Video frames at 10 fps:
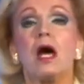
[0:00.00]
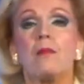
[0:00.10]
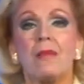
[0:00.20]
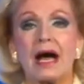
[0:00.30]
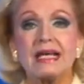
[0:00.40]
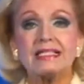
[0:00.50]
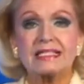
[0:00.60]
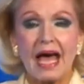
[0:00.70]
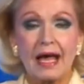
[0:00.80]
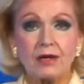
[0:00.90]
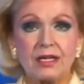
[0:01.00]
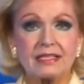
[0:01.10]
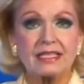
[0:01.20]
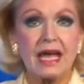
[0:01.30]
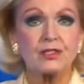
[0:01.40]
by Saturn in
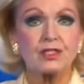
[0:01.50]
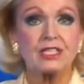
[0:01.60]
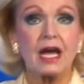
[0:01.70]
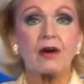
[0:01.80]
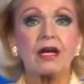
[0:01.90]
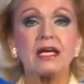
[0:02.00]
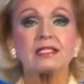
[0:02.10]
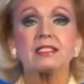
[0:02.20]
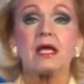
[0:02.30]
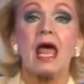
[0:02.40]
Sagittarius